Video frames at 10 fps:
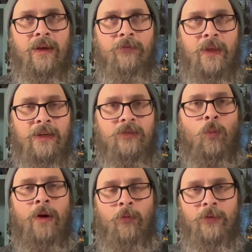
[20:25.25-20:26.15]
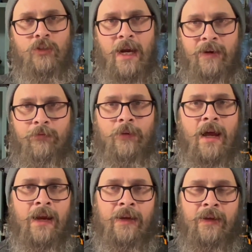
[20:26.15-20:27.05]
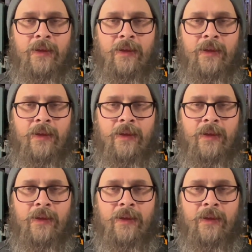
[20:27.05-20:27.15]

if they went with Dragonfly,